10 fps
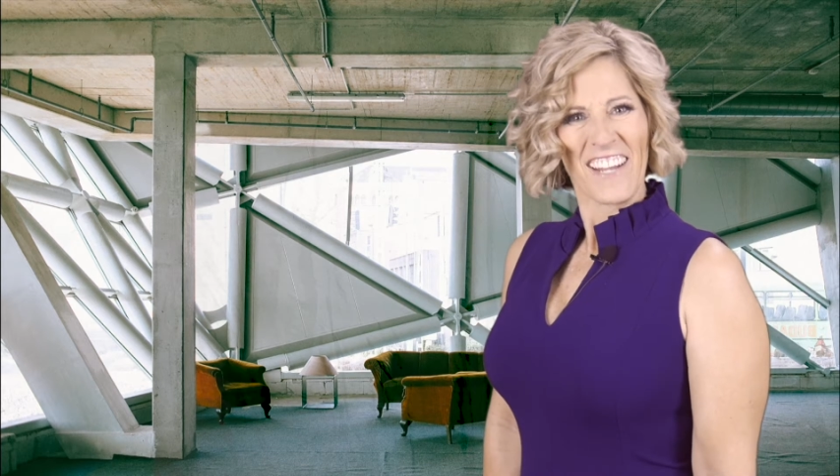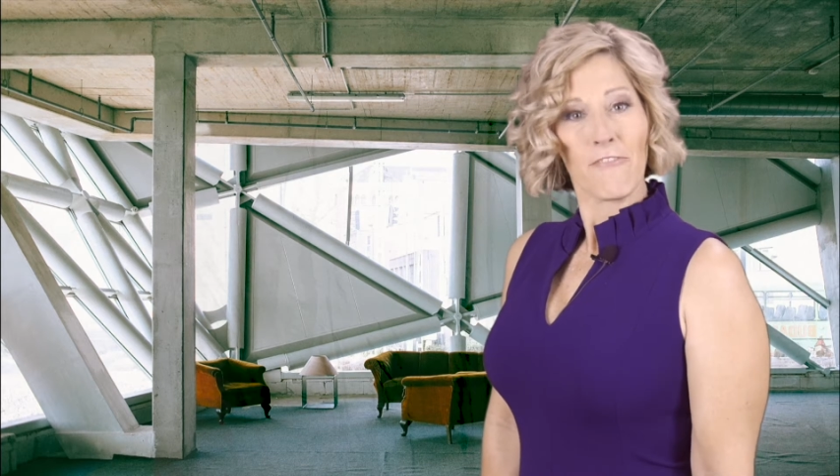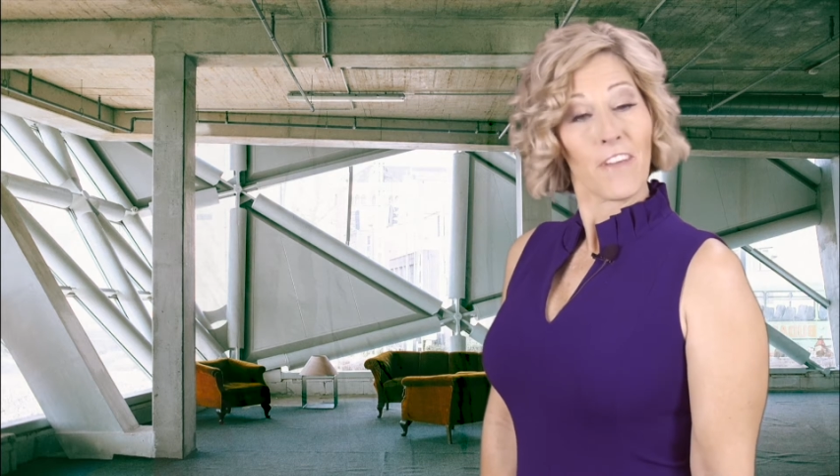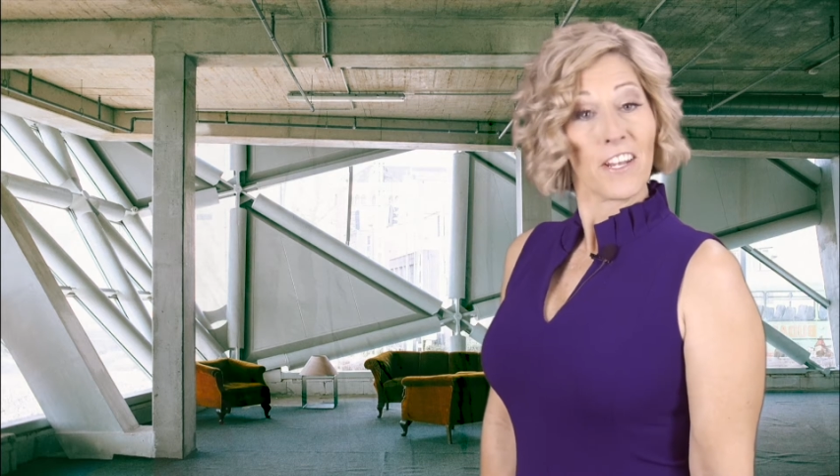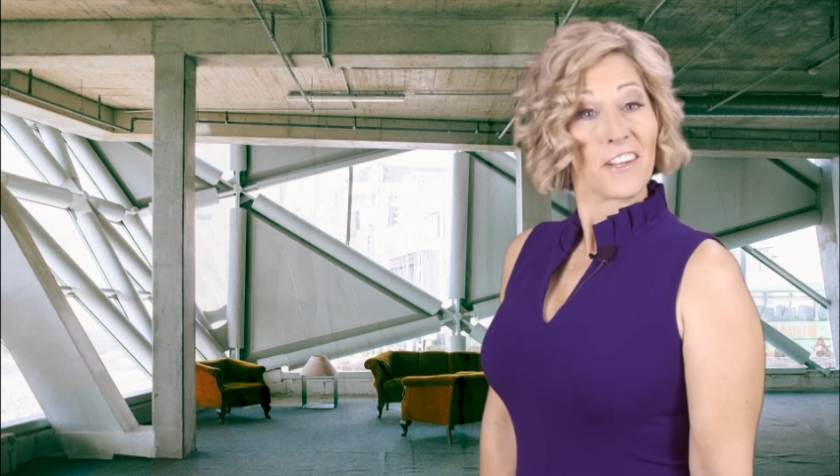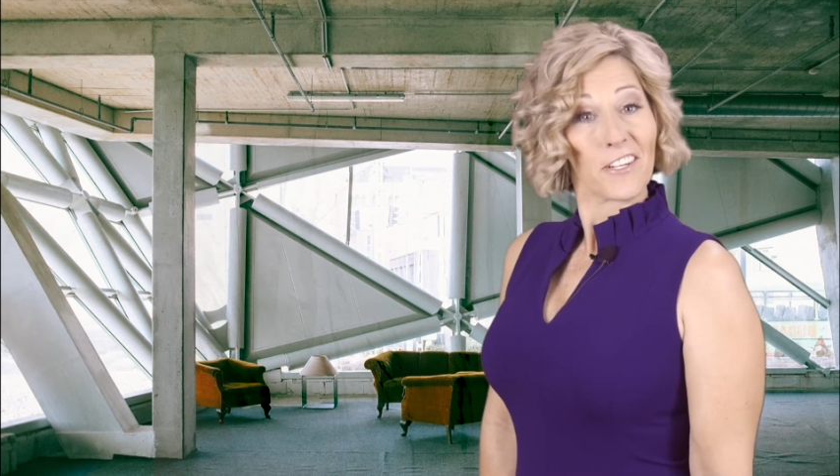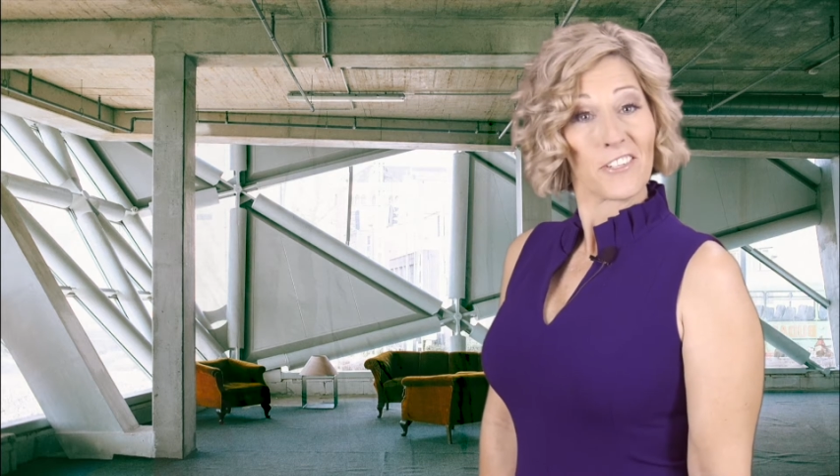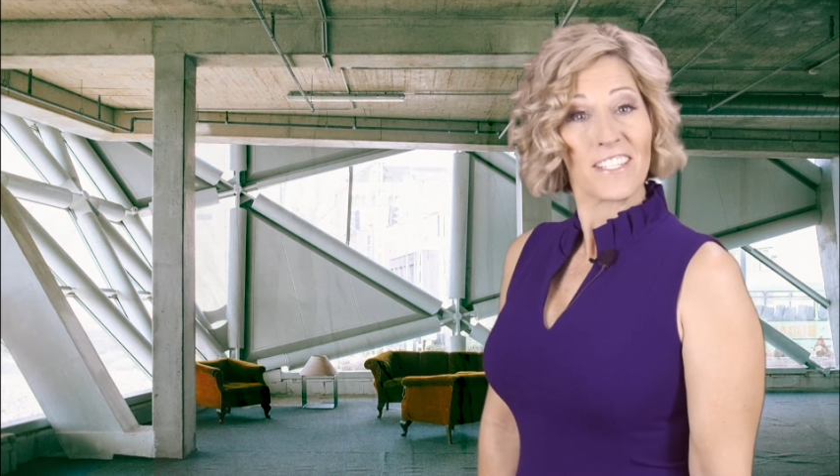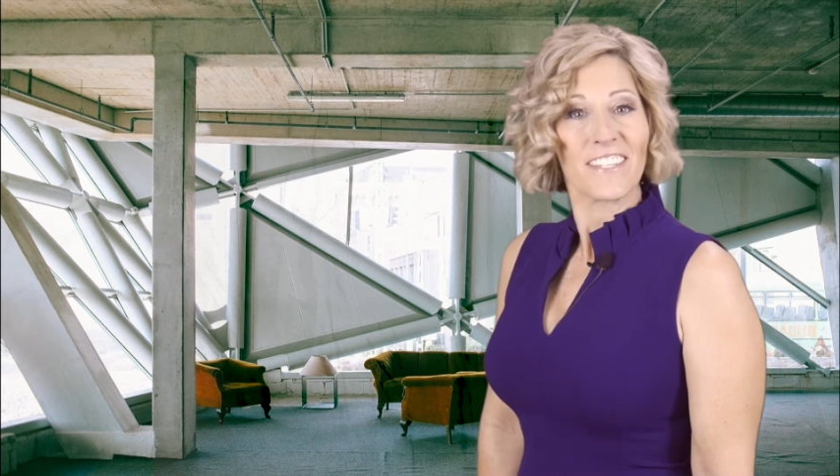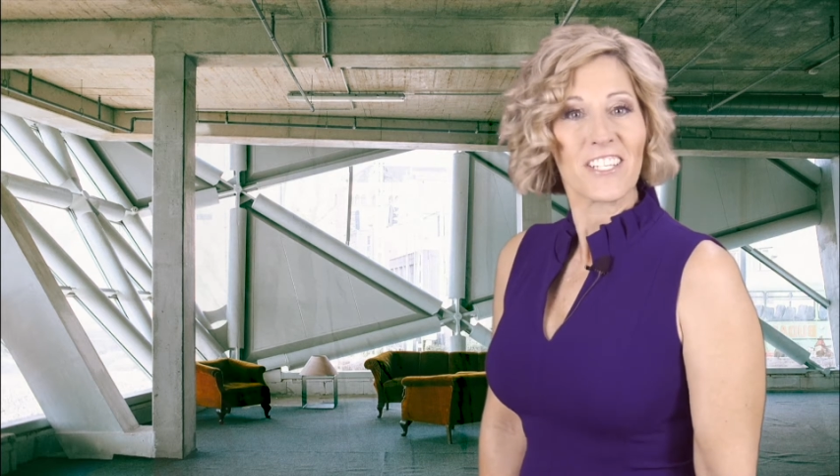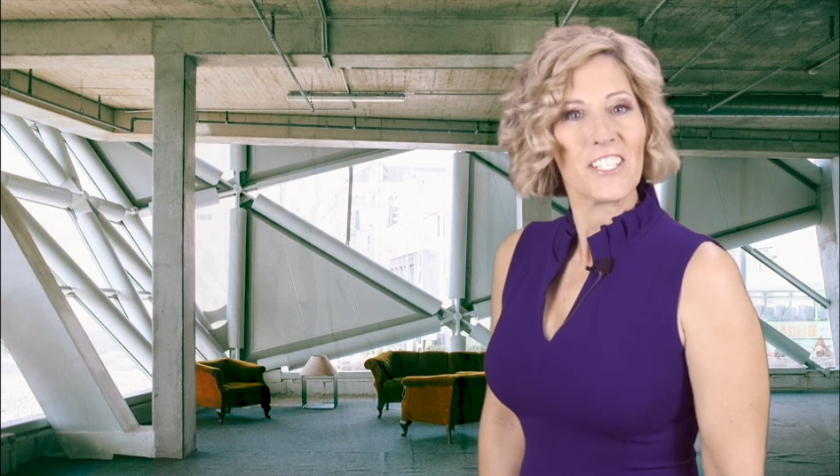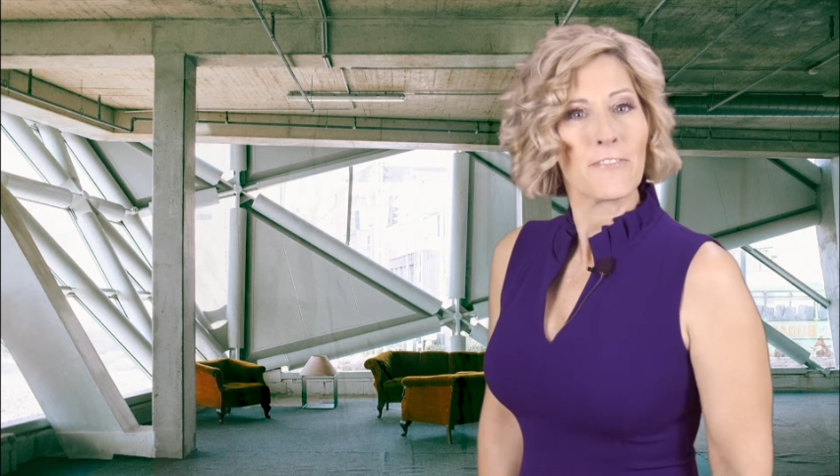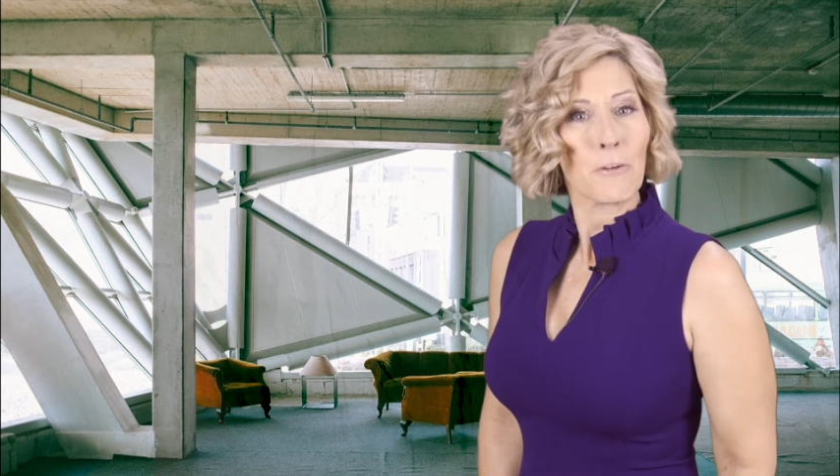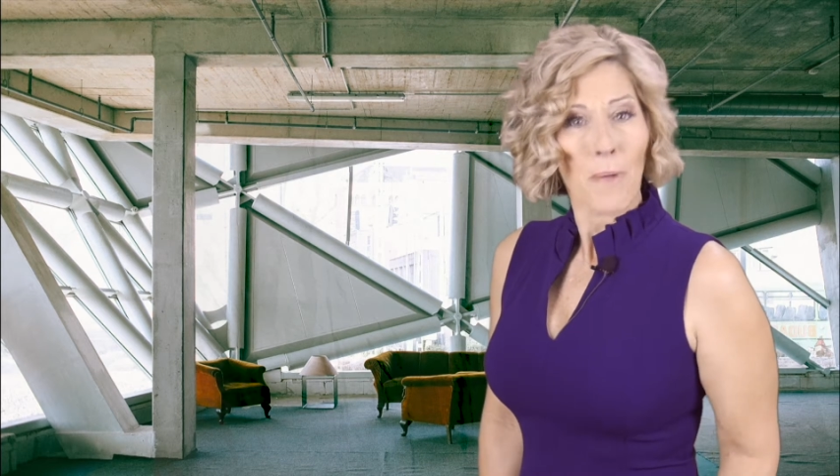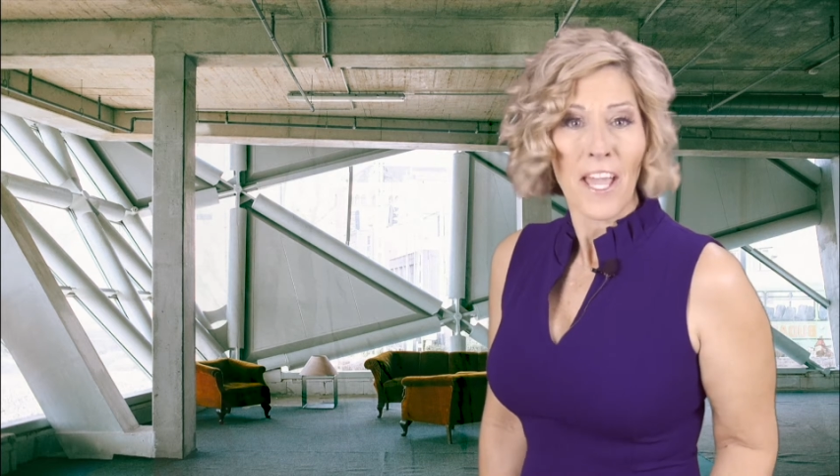Veterinary Translations
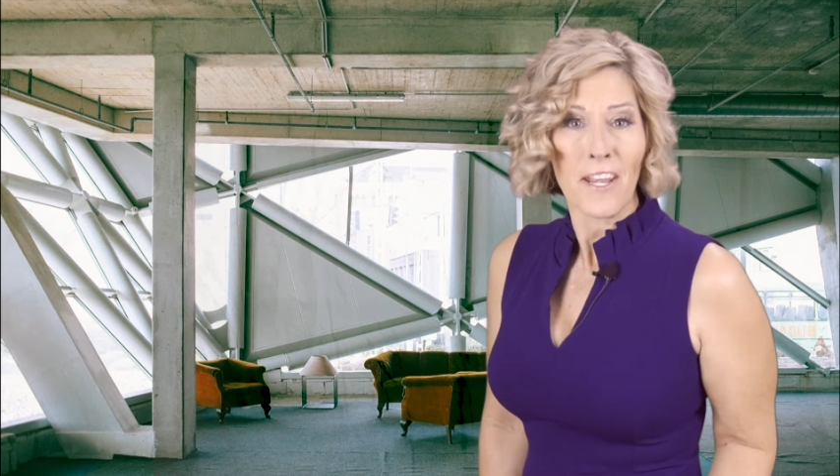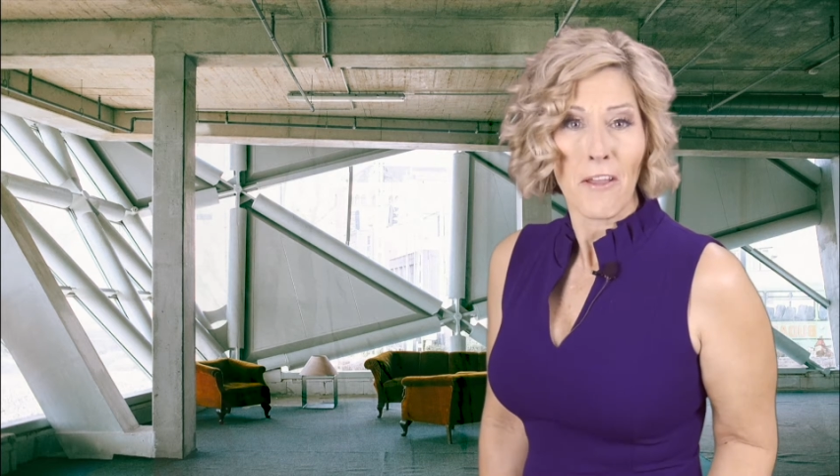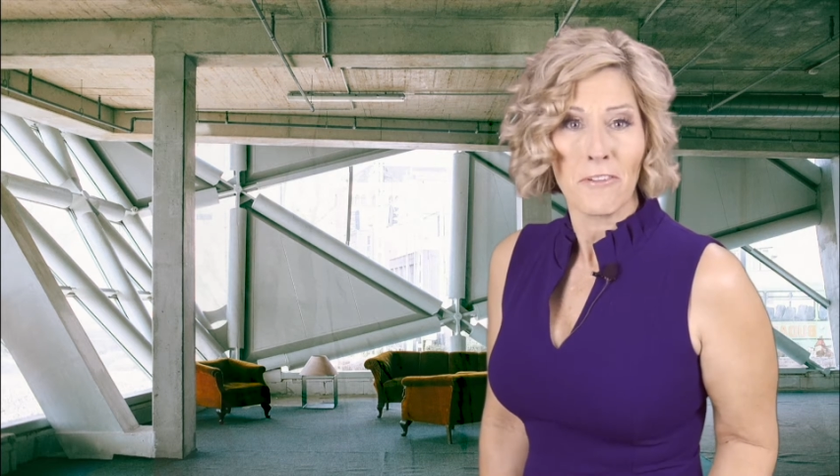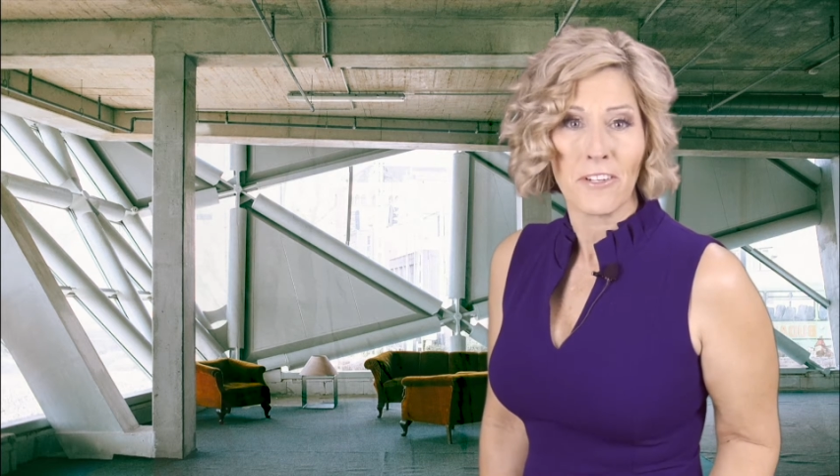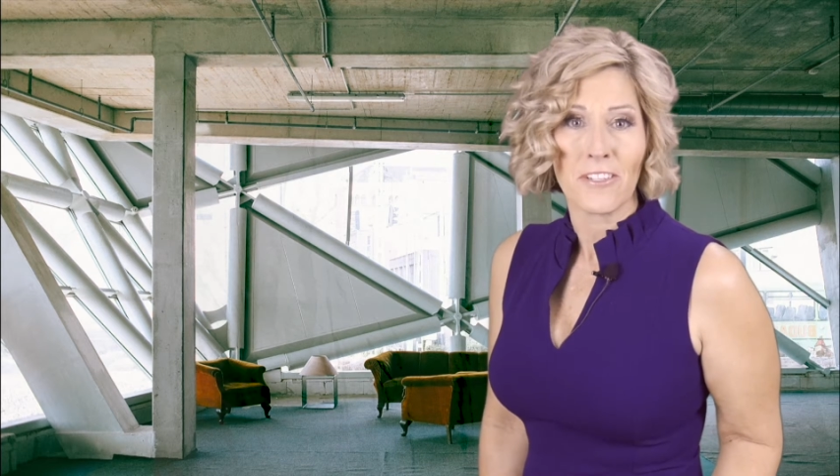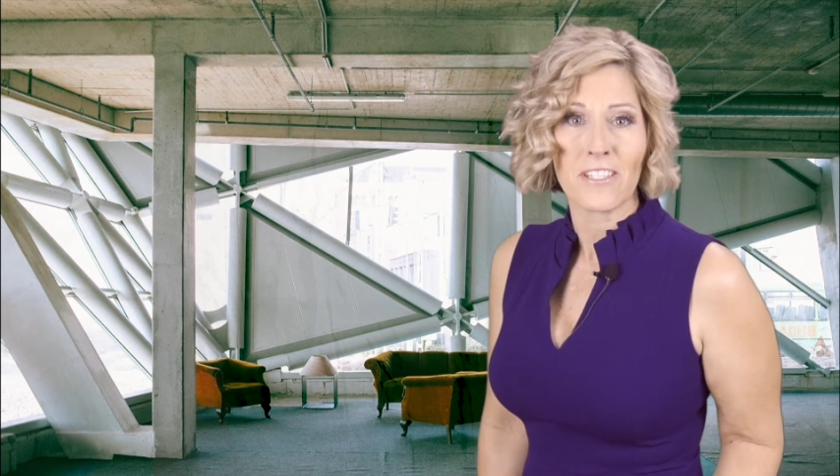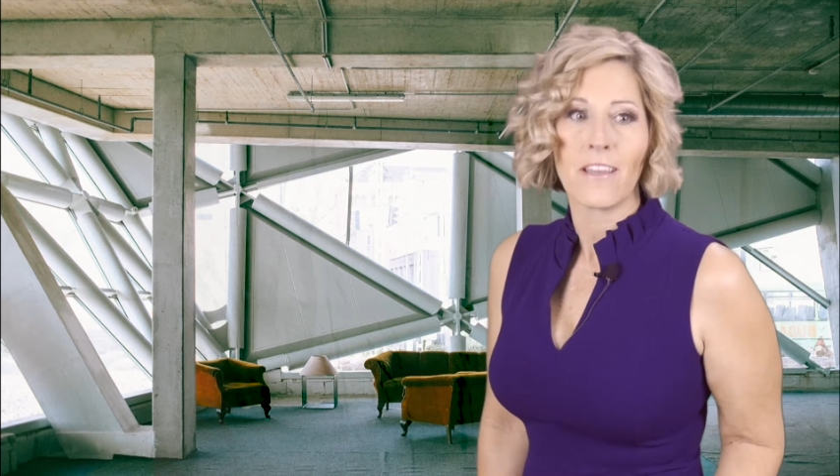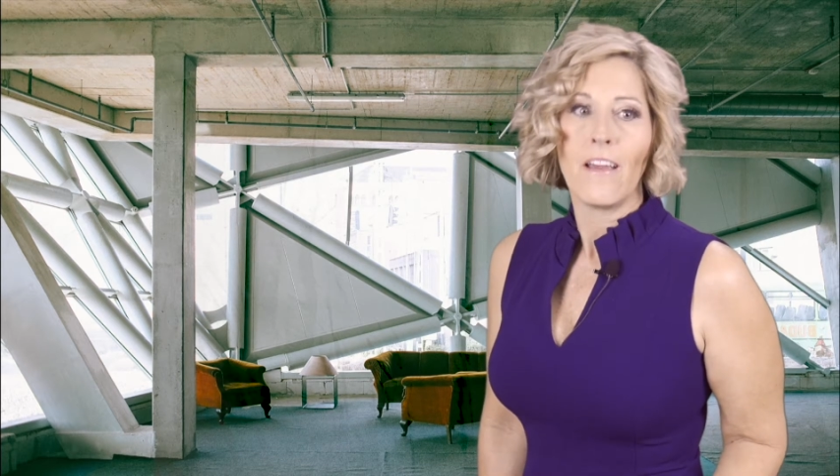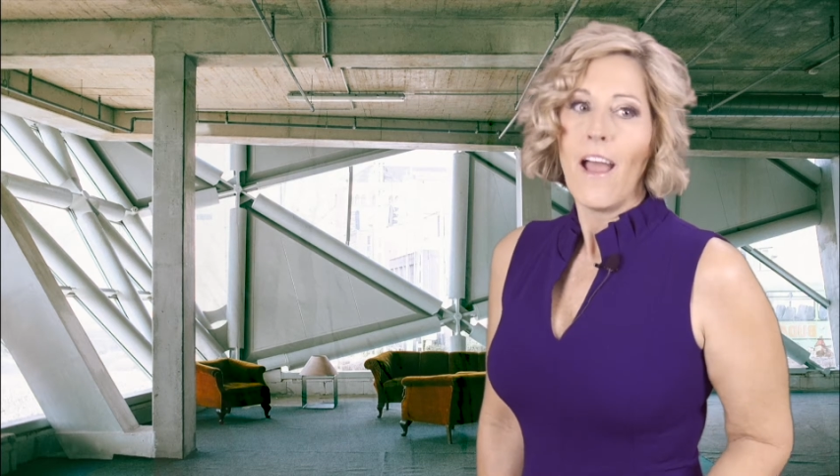for Pet Owners.